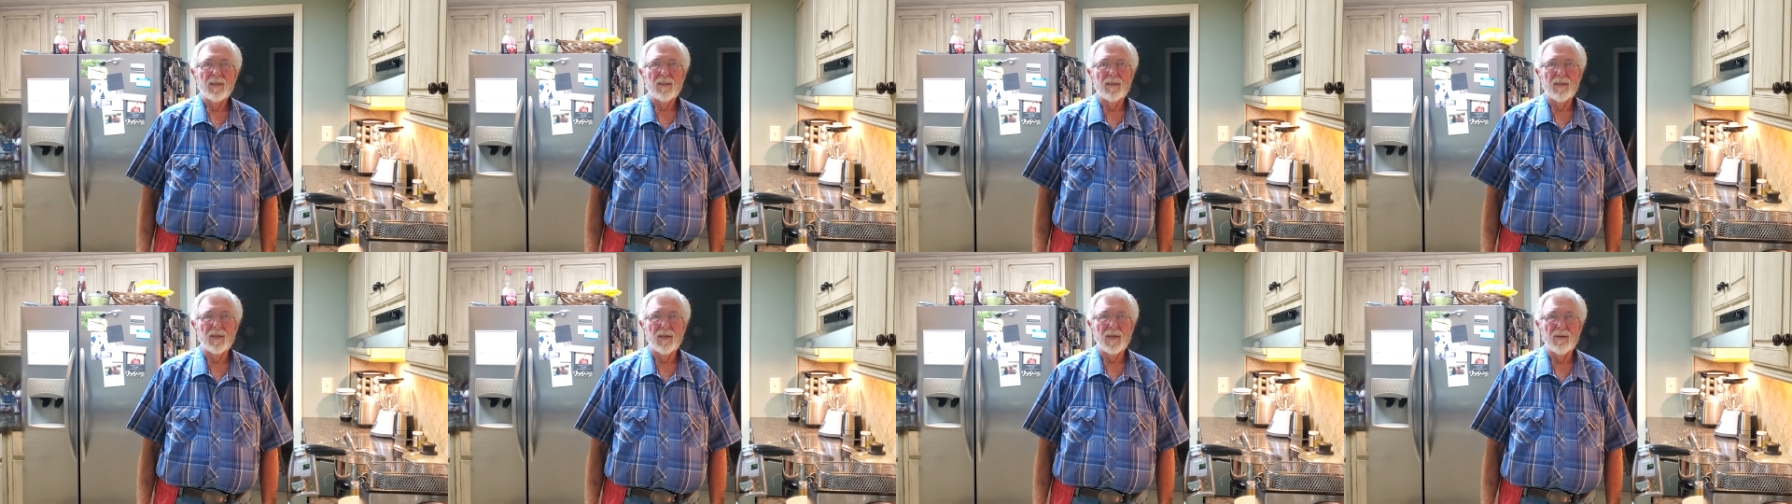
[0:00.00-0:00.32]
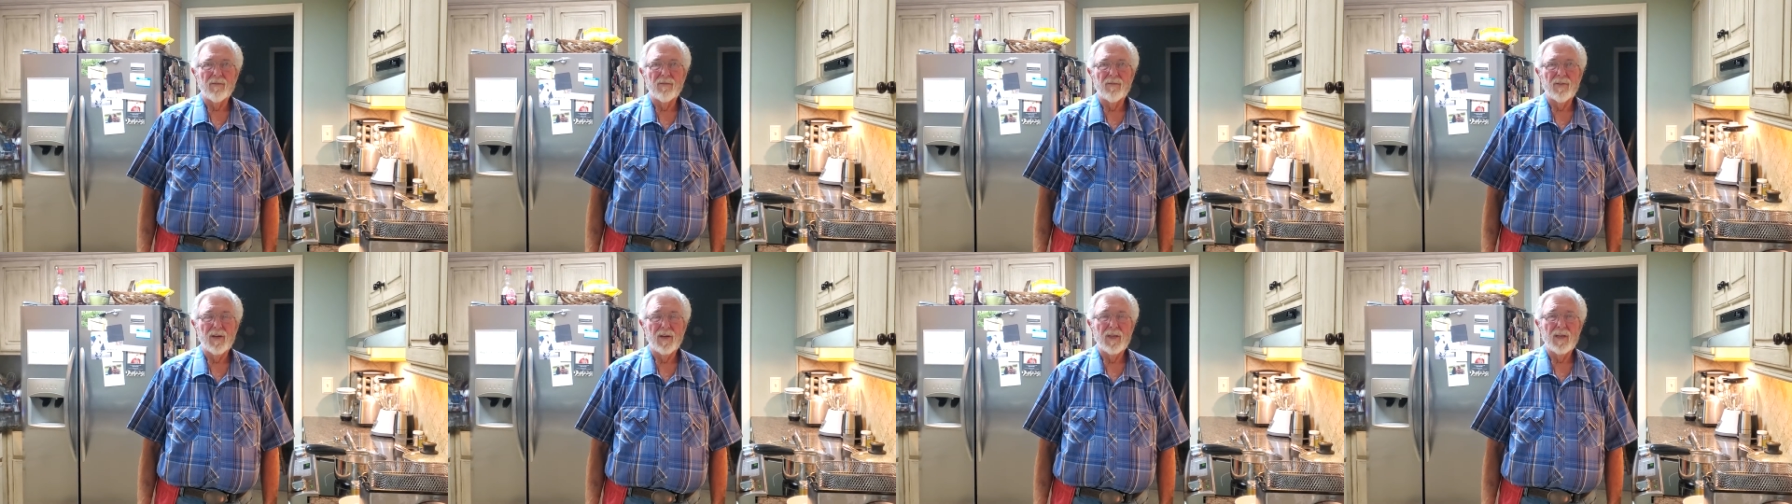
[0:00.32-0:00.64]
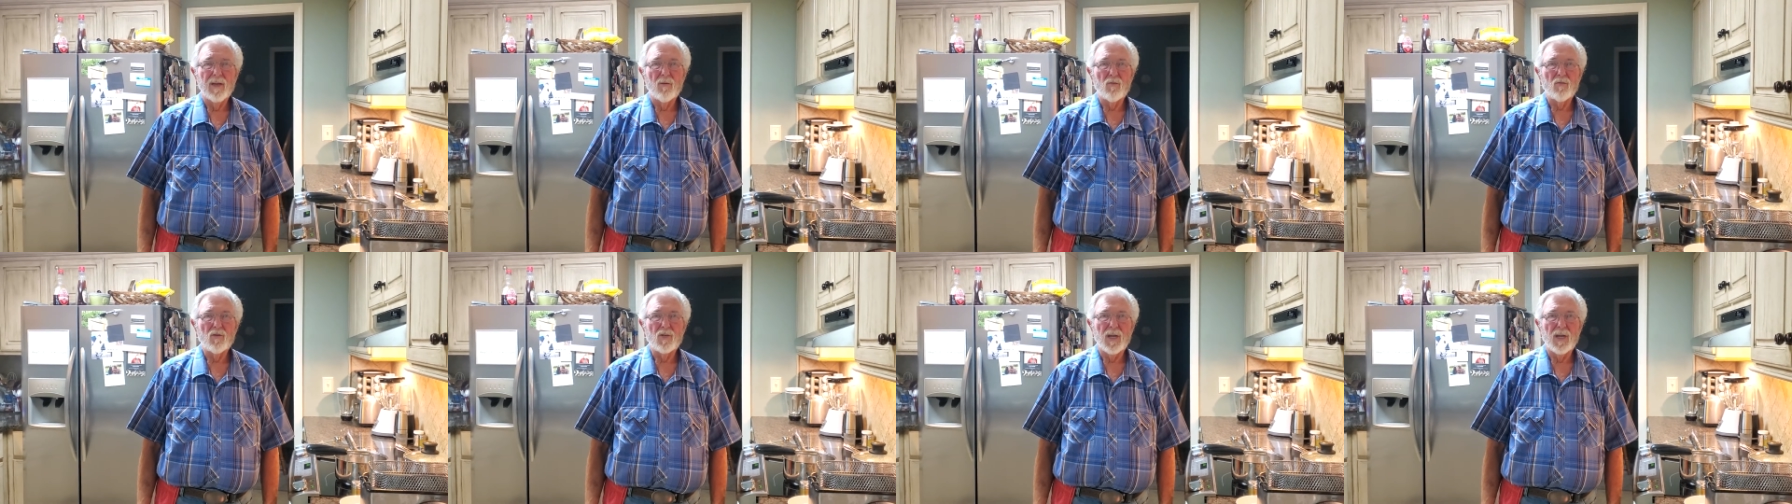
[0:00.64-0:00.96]
the
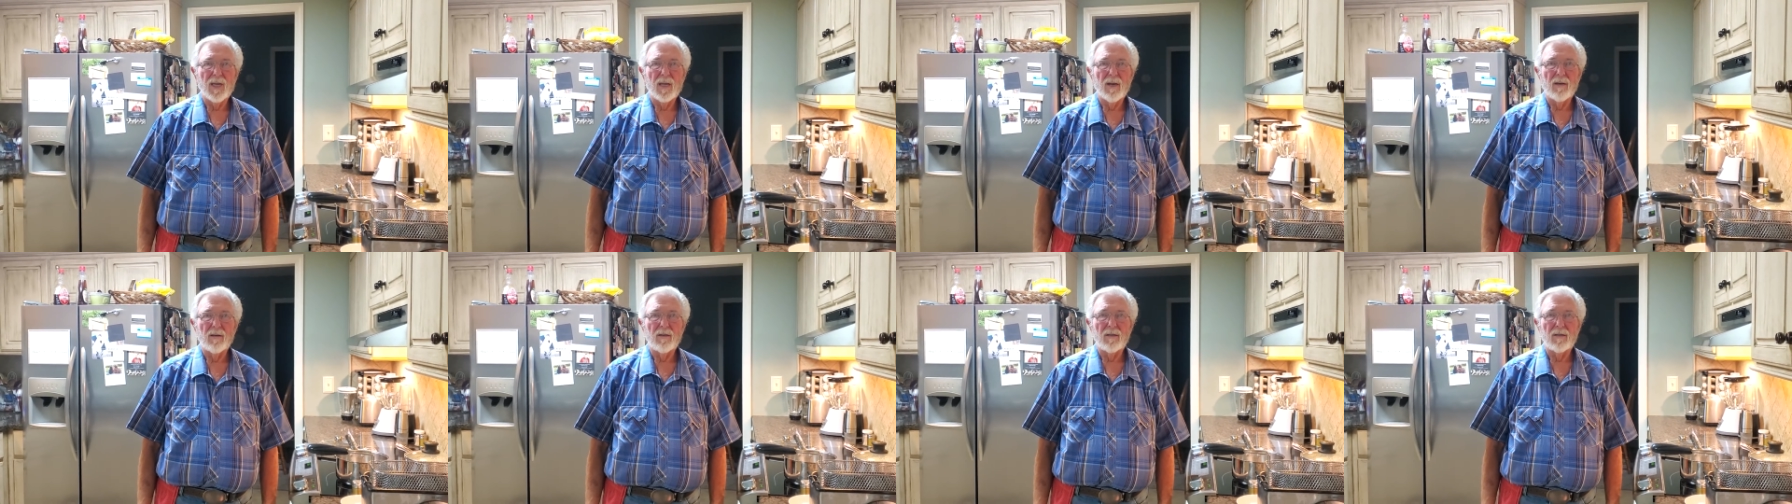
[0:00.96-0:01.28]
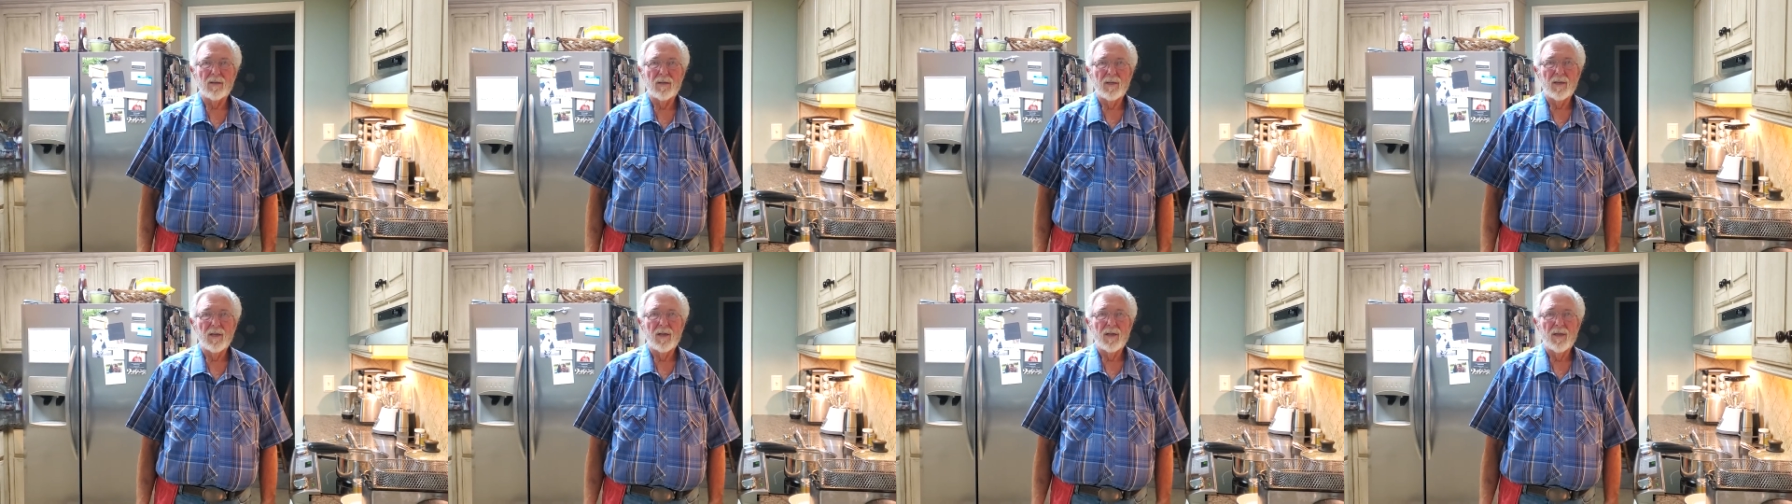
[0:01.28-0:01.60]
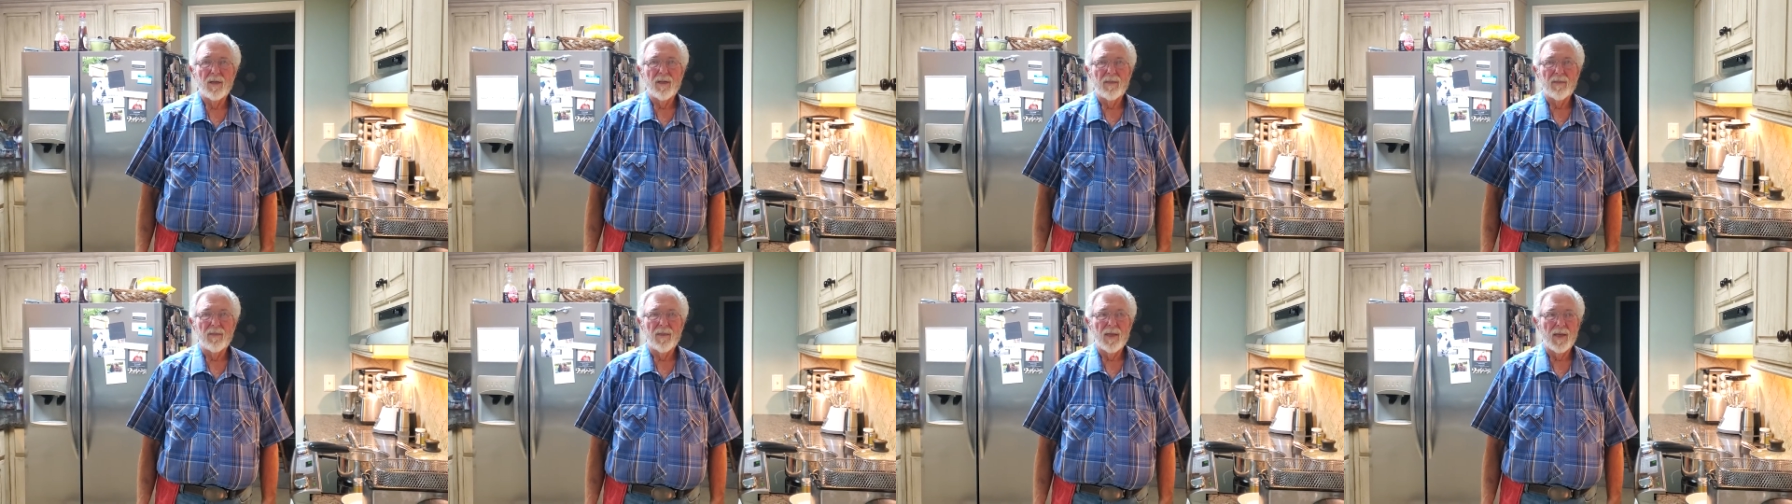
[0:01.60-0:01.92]
video channel
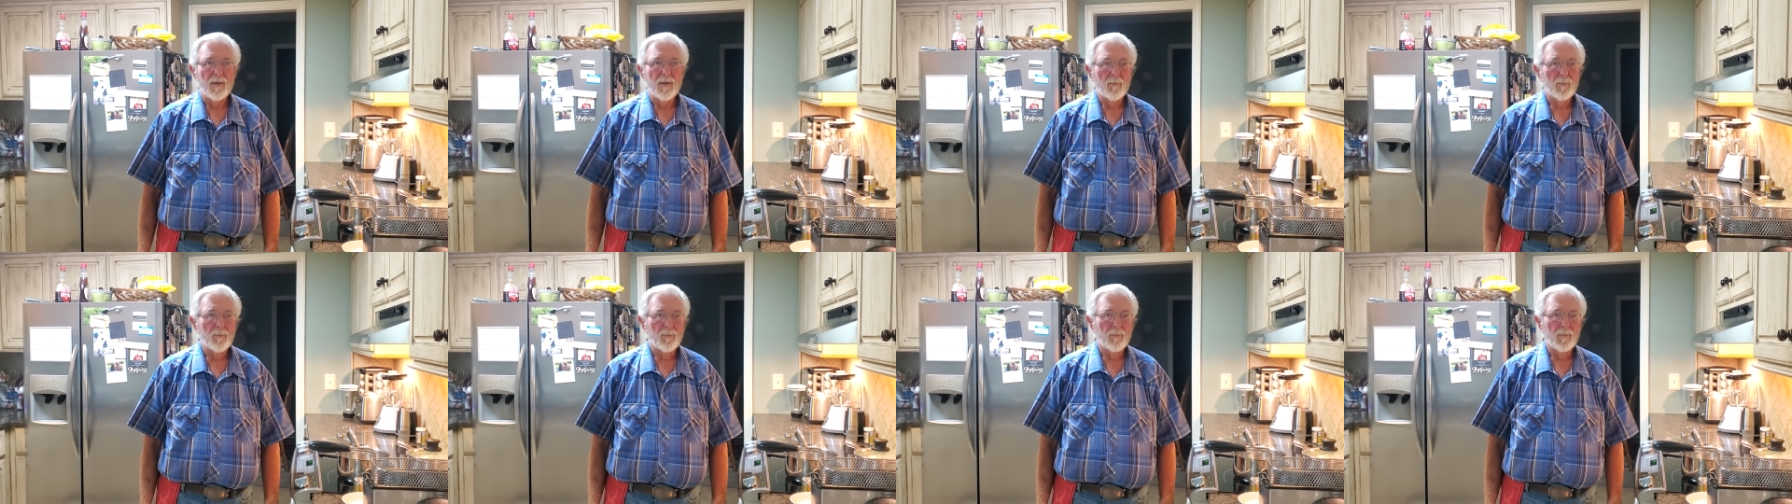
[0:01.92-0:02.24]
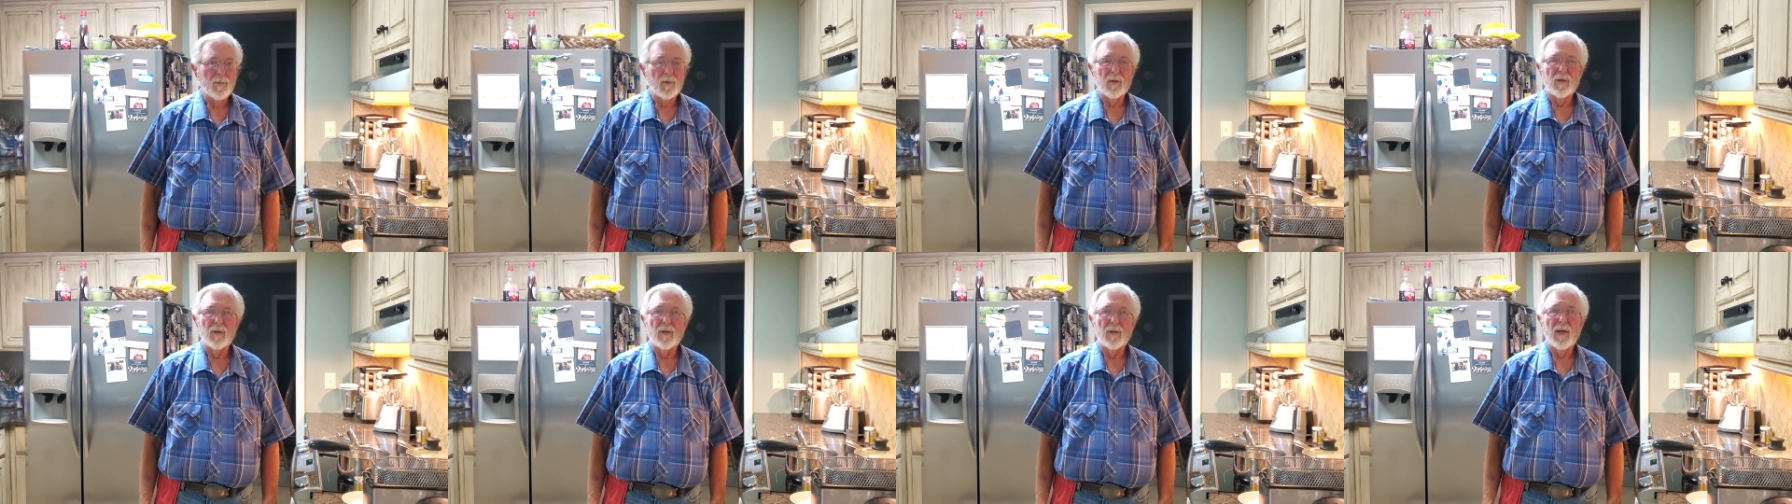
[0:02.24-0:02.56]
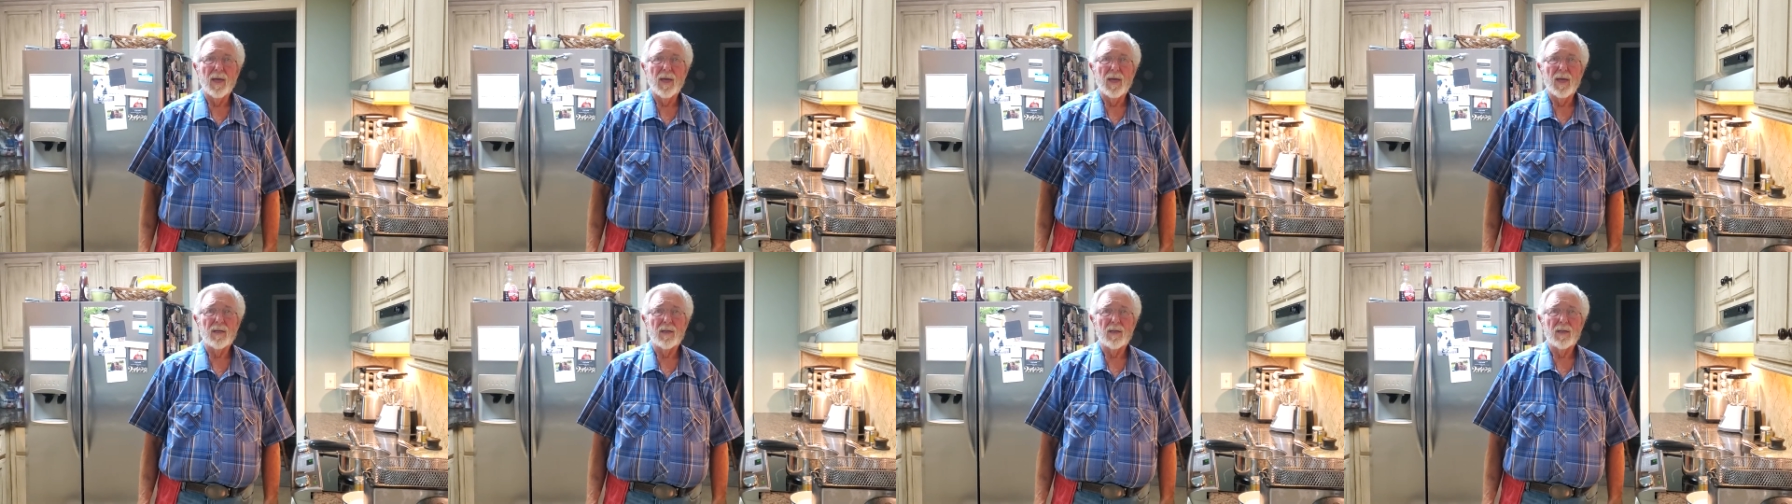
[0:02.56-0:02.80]
that uh,